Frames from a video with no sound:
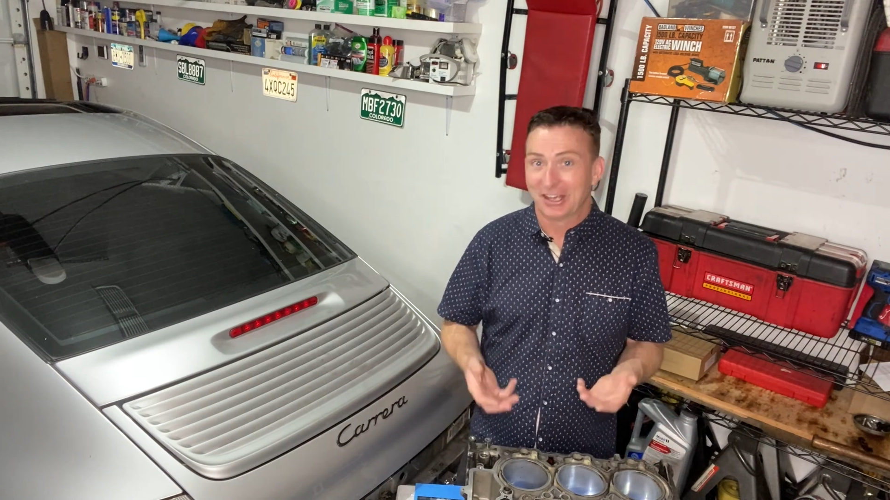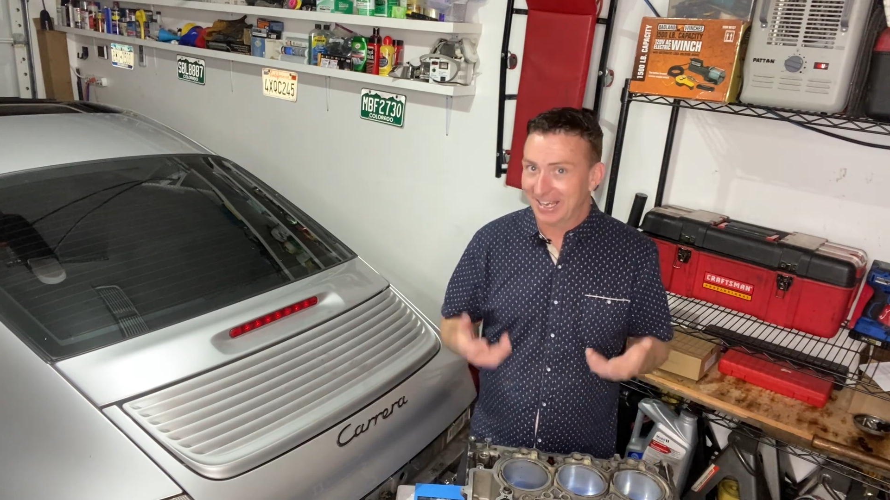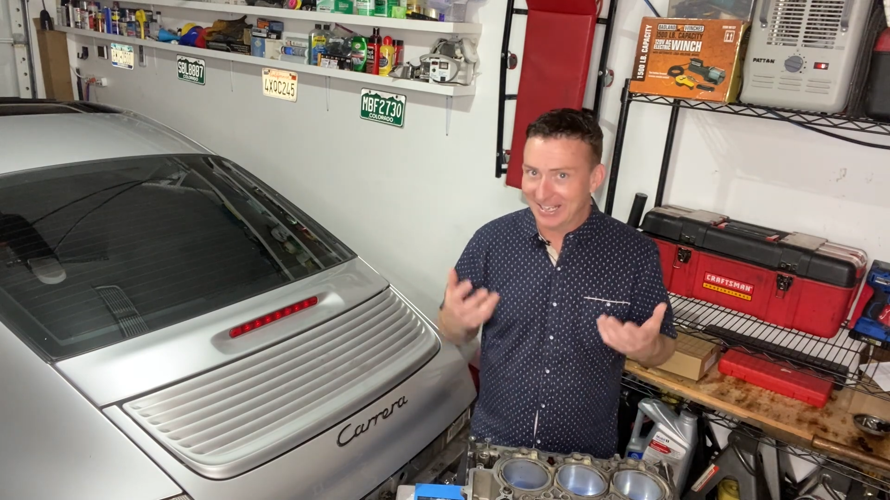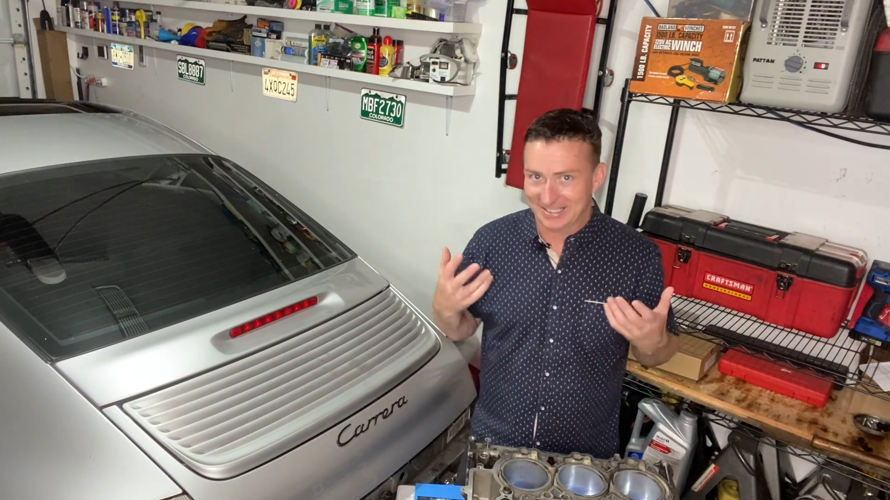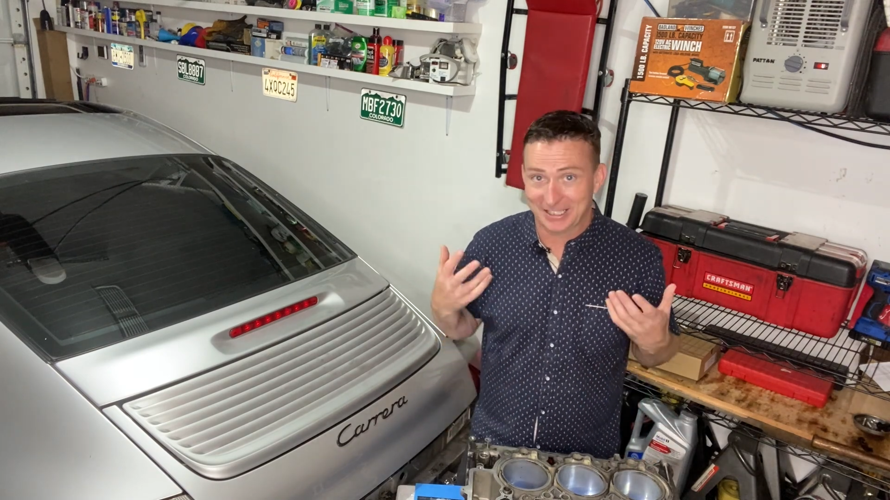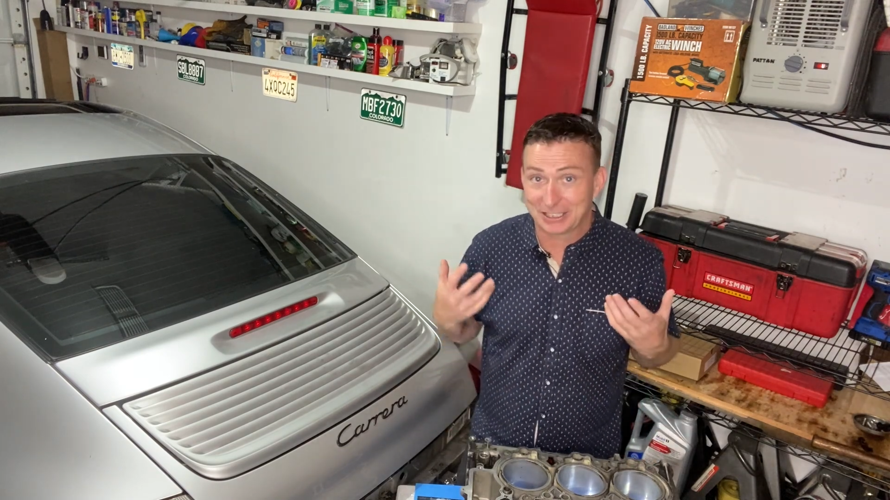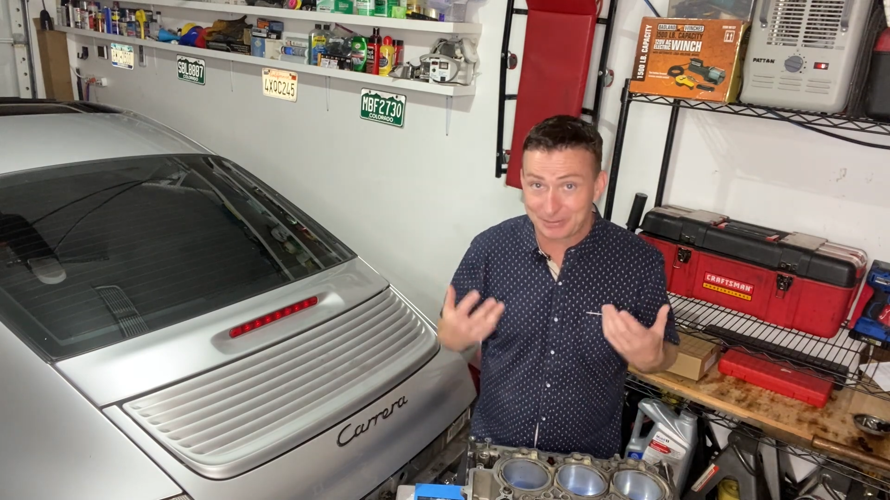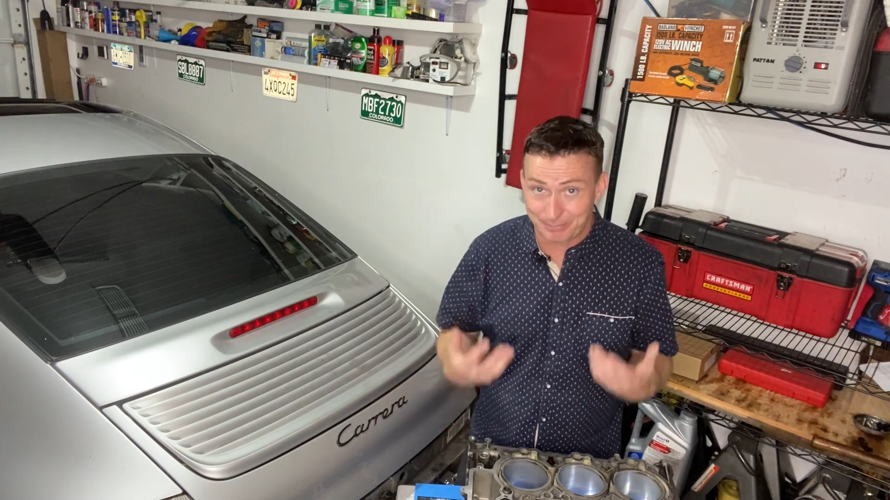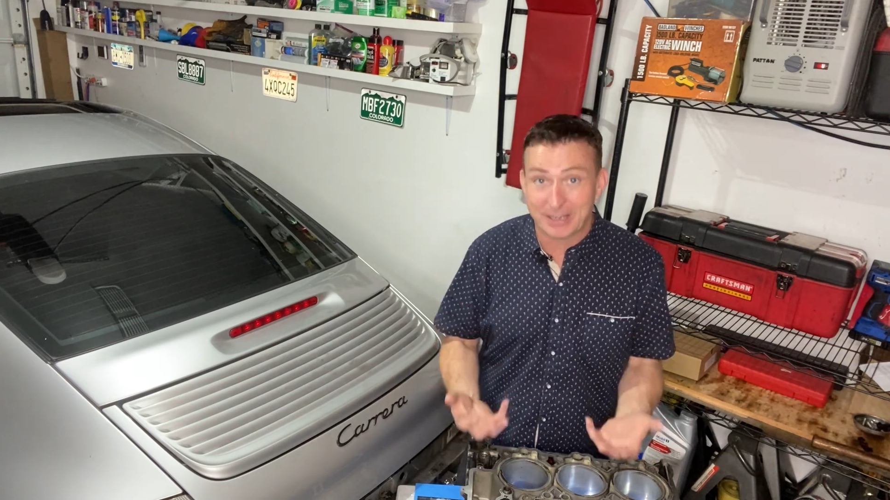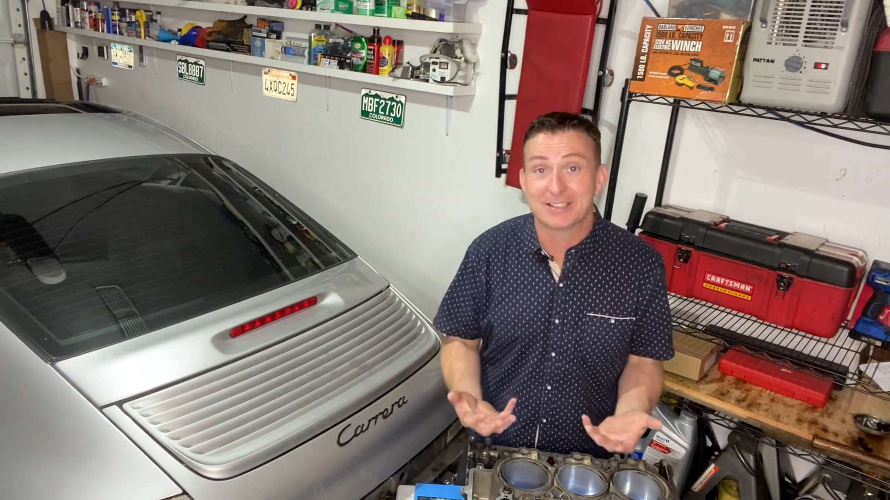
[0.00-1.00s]
it's
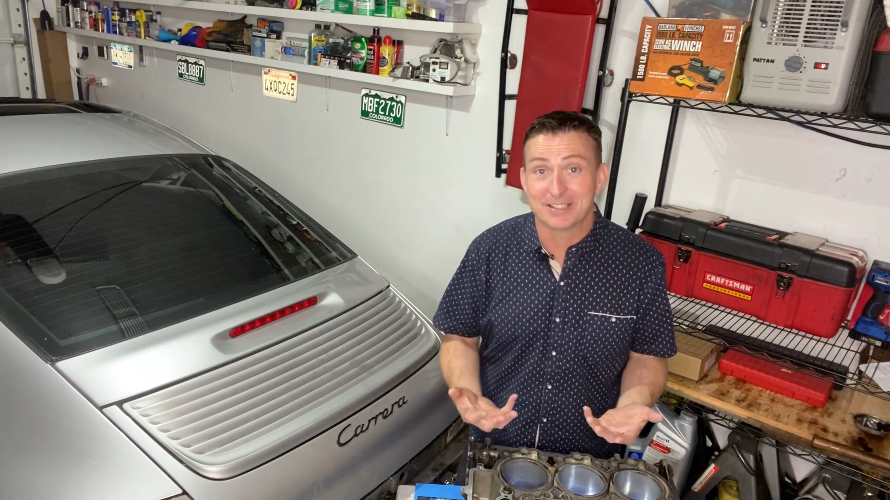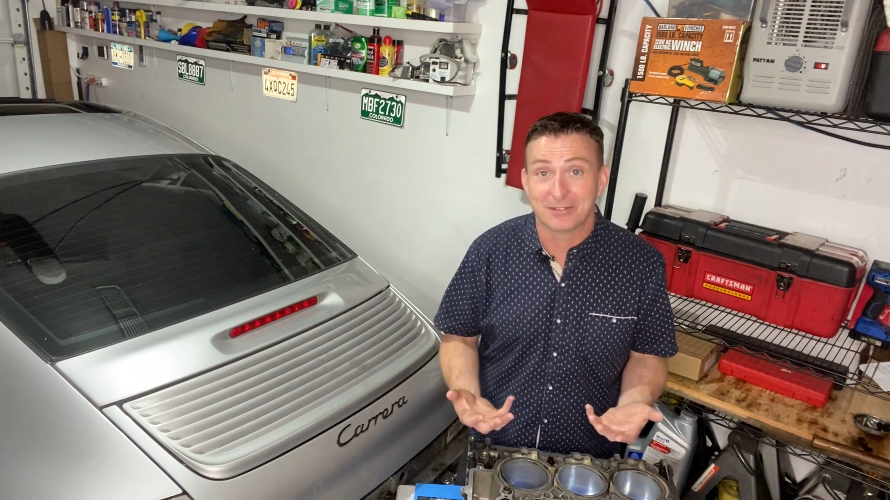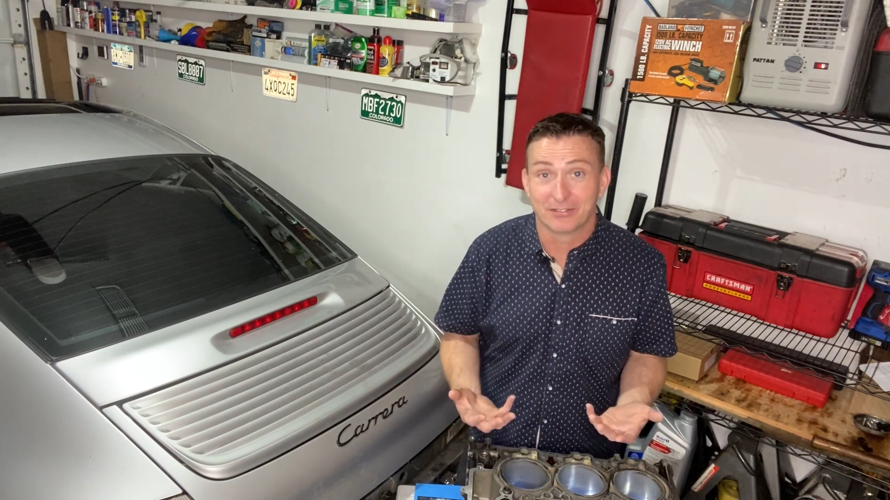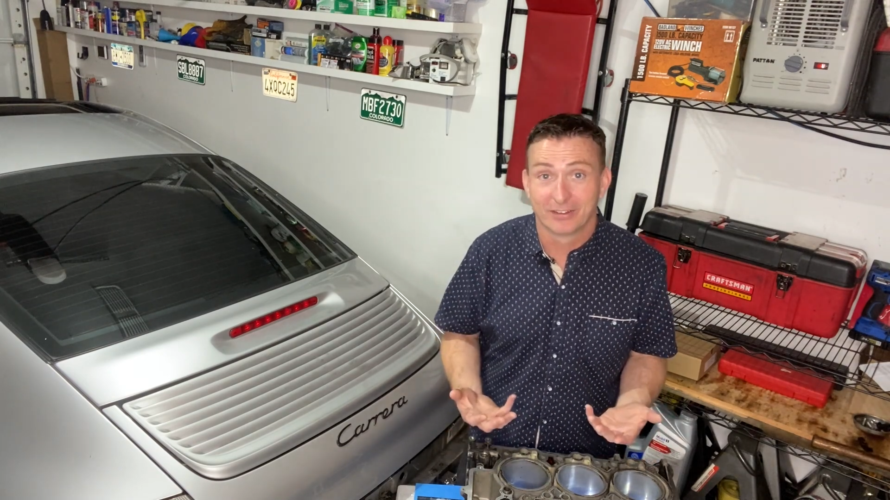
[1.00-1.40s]
expensive.